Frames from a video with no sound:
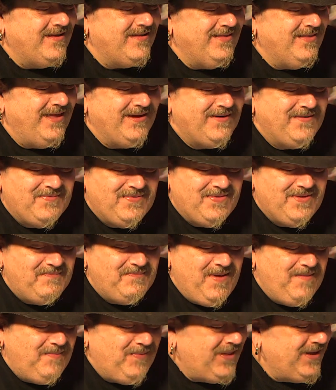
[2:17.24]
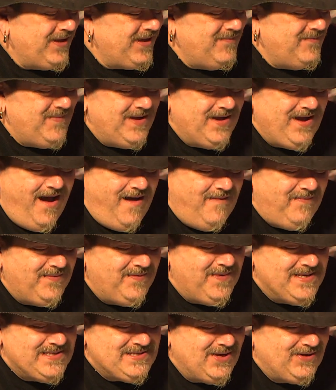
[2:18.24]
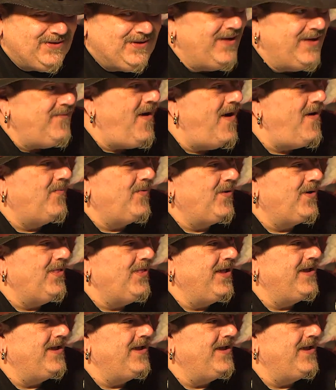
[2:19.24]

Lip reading: like the people that give me compliments all day while we're like